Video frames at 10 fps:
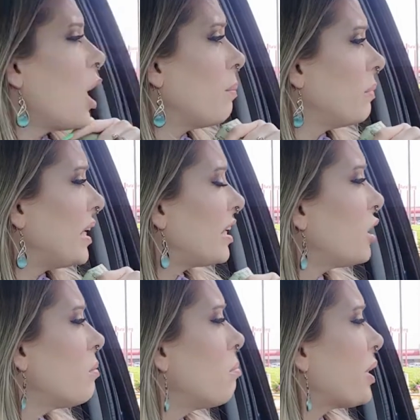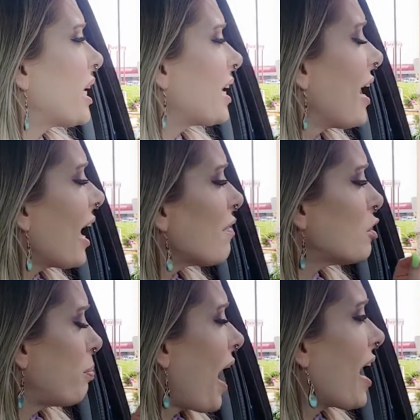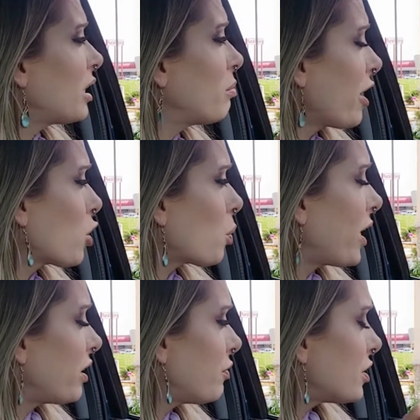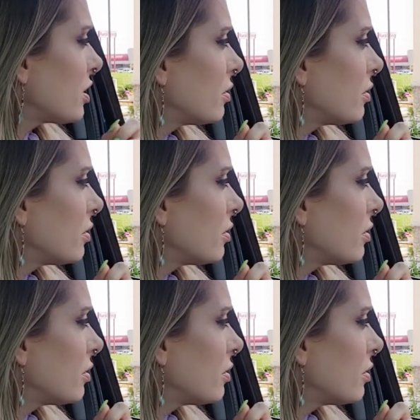A medium, but can I have the patty microwaved?